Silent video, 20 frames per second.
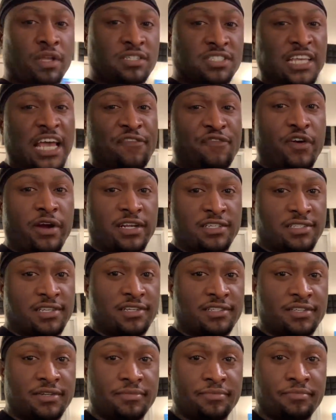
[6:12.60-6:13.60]
Now say, for
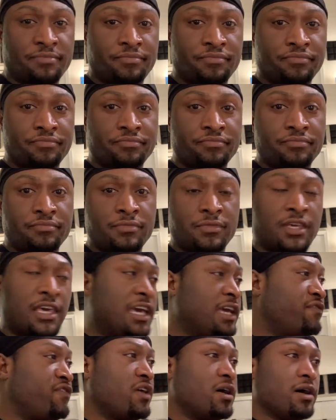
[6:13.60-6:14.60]
instance,
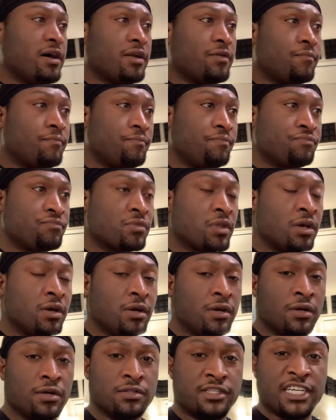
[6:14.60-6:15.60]
King Von
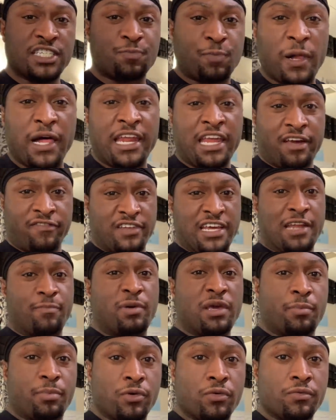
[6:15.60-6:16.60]
dissed plenty of dead
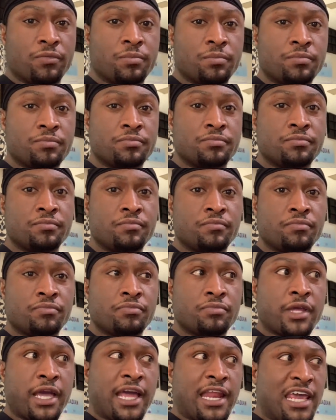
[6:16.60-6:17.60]
people
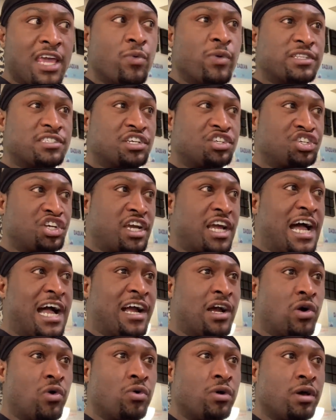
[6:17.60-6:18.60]
and he went to
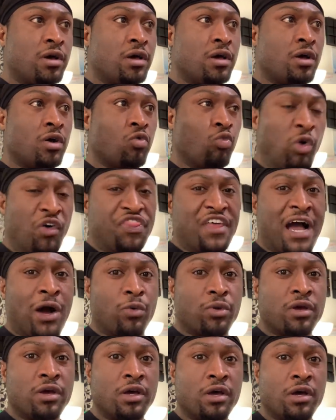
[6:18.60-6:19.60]
Chicago
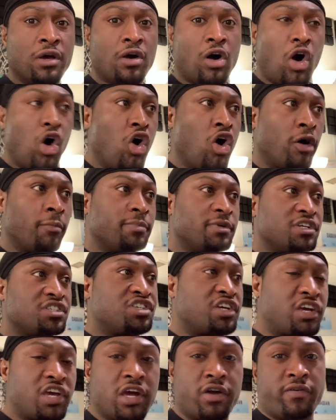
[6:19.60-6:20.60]
without armed
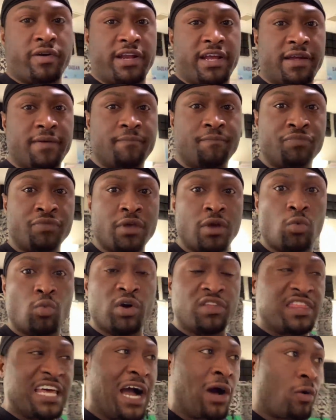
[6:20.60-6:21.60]
security,
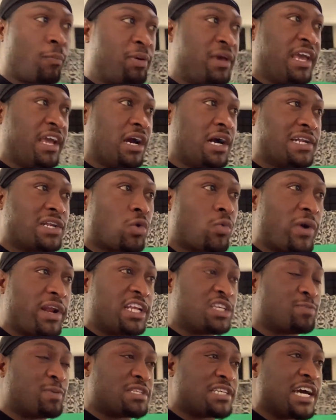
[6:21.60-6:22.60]
without being under
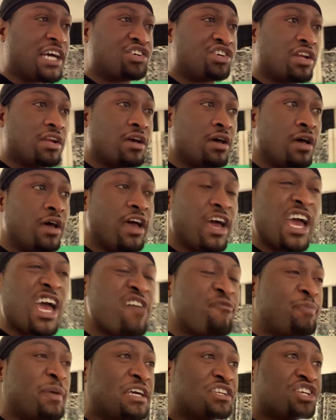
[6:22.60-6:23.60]
witness protection.
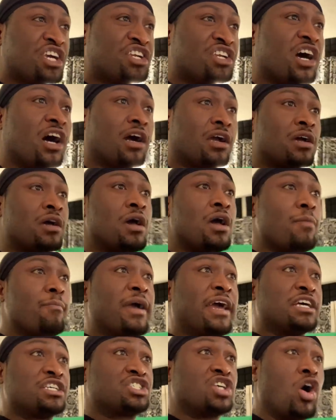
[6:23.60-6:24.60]
FBG Duck
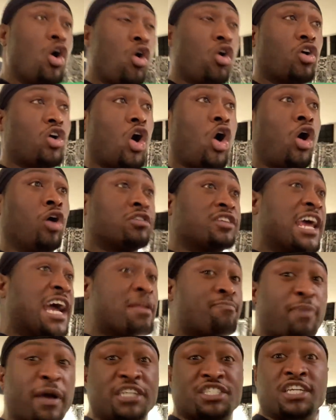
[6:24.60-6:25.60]
made a song called
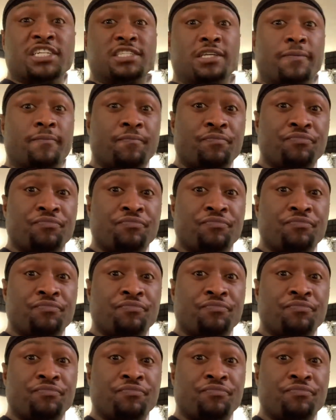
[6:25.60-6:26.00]
Dead Bitches,